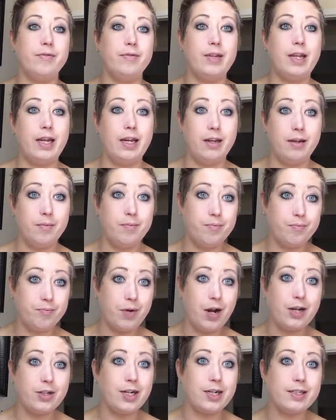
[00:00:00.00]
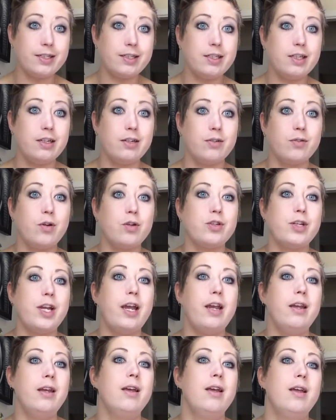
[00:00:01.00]
knitted projects to
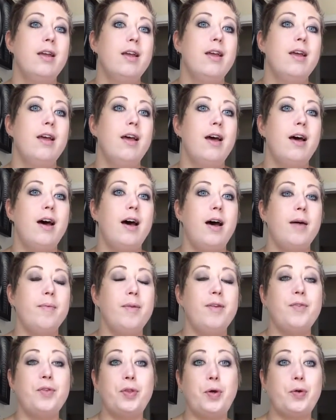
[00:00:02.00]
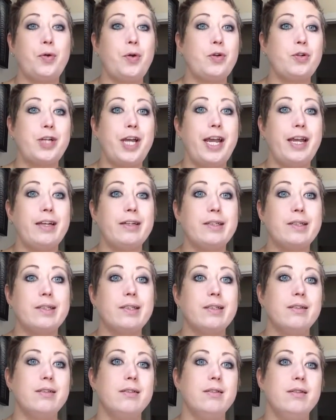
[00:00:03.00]
crocheted, even though crocheting
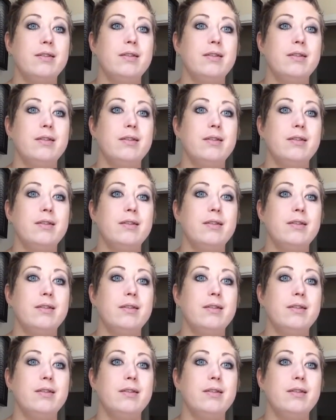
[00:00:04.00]
is